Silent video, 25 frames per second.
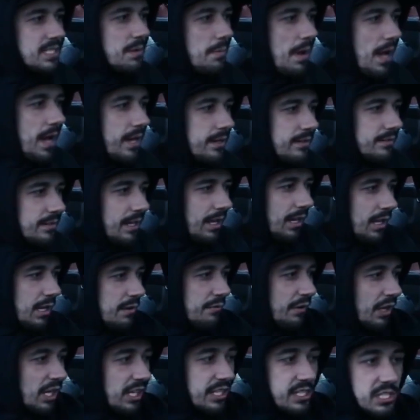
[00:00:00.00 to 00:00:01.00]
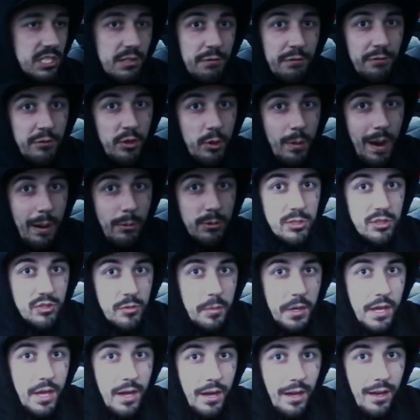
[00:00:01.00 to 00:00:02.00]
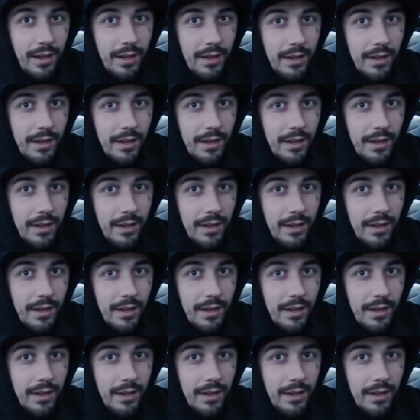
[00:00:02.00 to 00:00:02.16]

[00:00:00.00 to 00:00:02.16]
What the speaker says: to mine? I live at least a few hours from here.